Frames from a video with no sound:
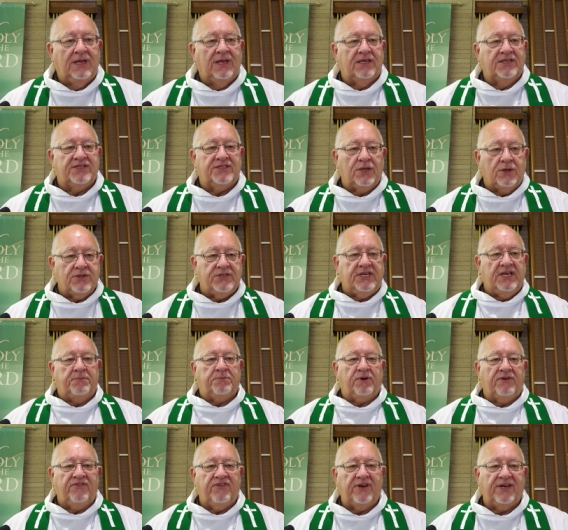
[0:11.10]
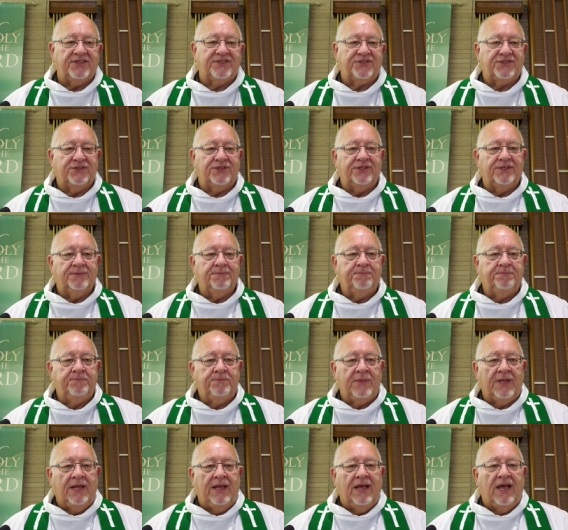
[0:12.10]
Associate Professor
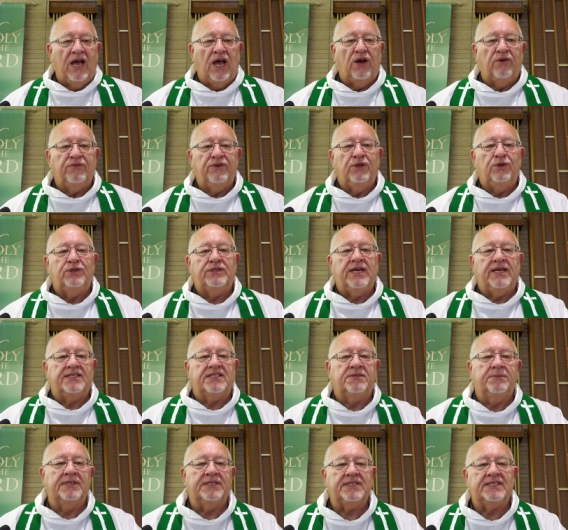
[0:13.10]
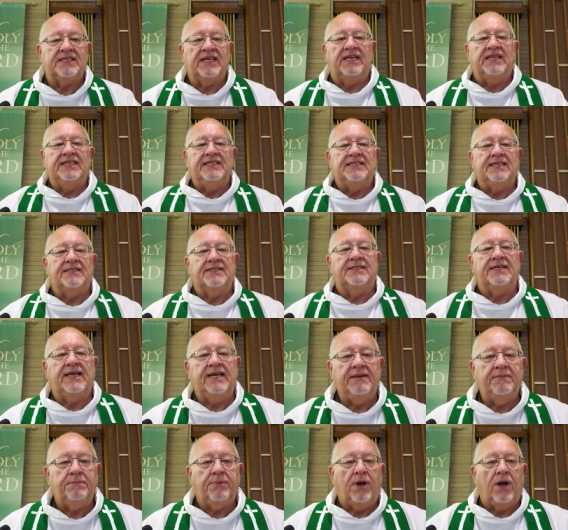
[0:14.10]
of New Testament Studies at
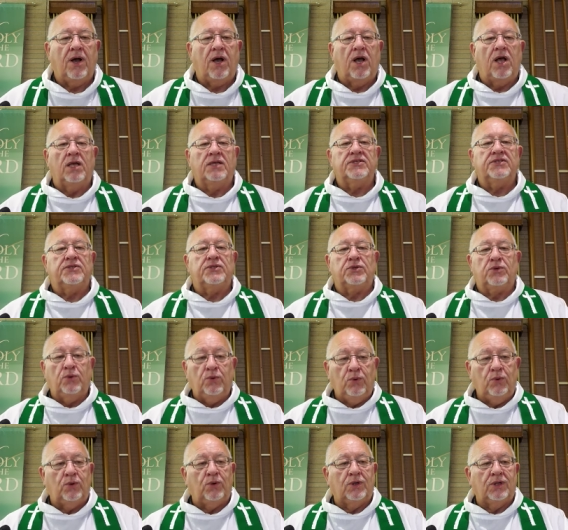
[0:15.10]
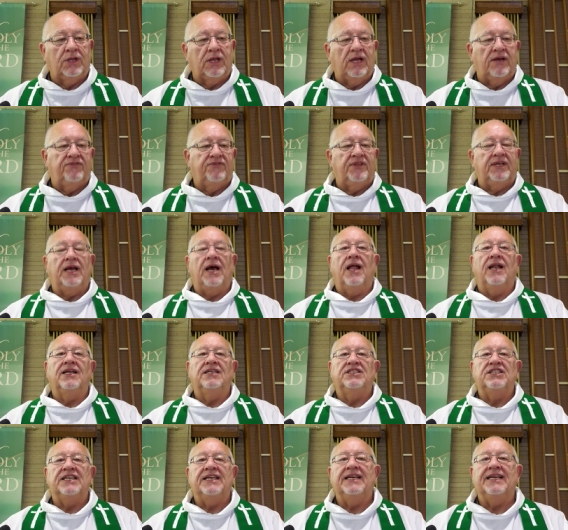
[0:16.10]
St. Paul's School of
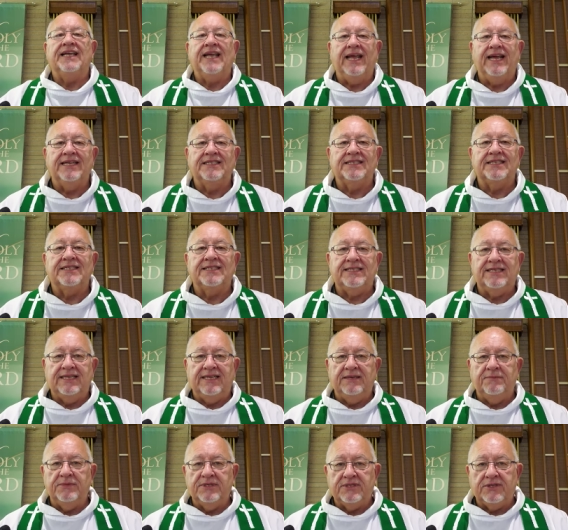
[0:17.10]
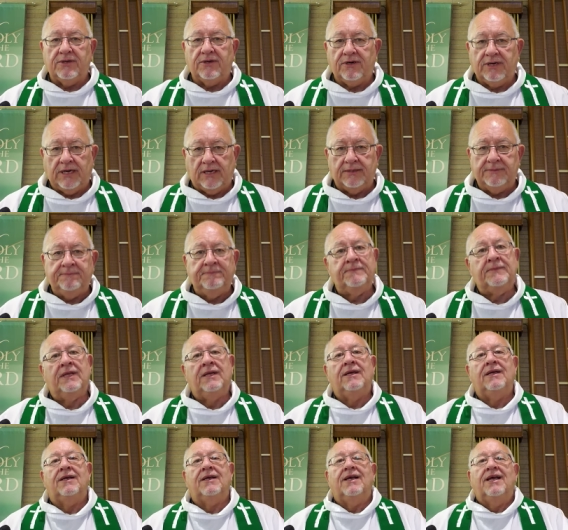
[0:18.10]
Theology in Kansas City, Missouri,
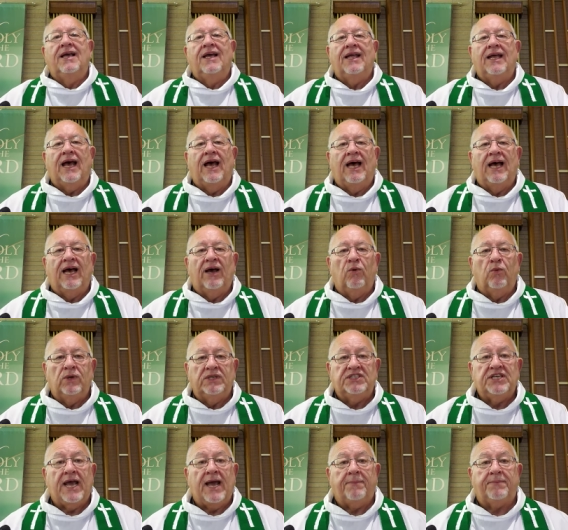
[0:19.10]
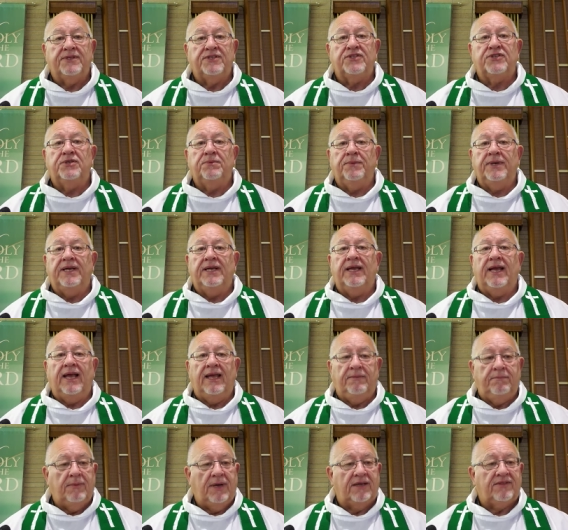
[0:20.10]
uh, which happens to be
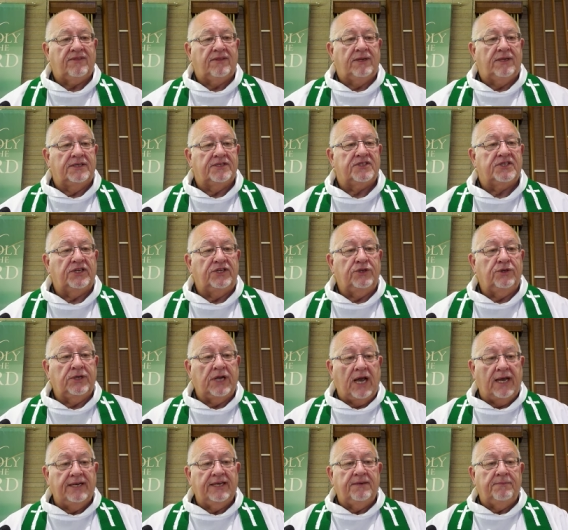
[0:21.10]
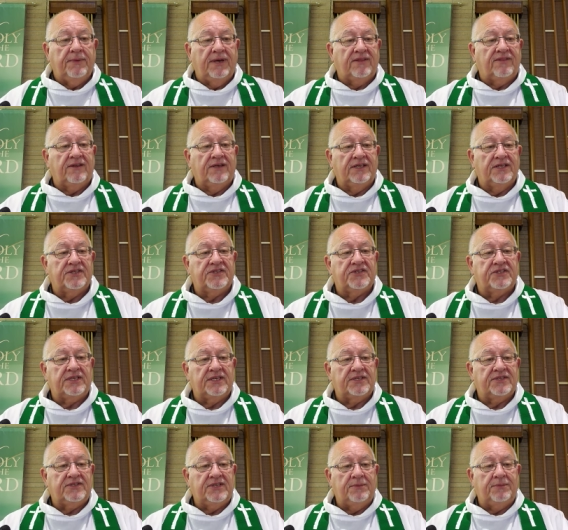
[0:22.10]
a Methodist, a United
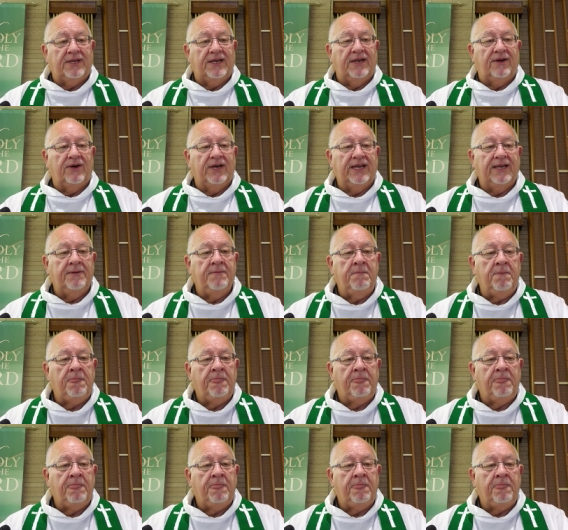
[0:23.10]
Methodist seminary.